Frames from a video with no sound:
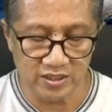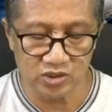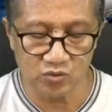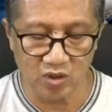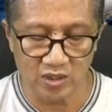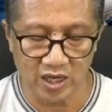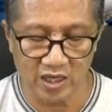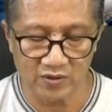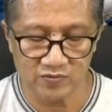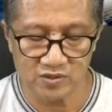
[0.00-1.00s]
into our
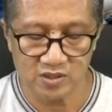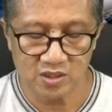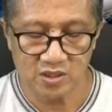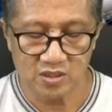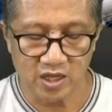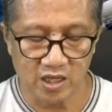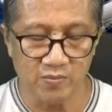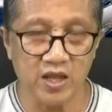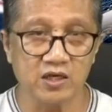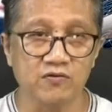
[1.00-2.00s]
lives and
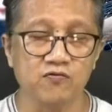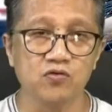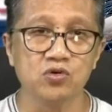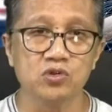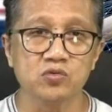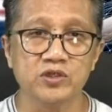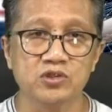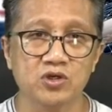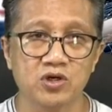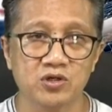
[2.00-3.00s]
make a full
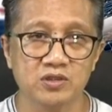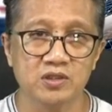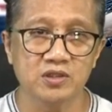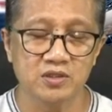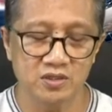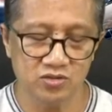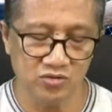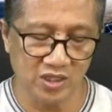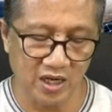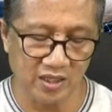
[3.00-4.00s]
return
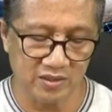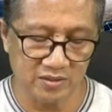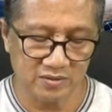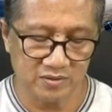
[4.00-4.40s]
to God.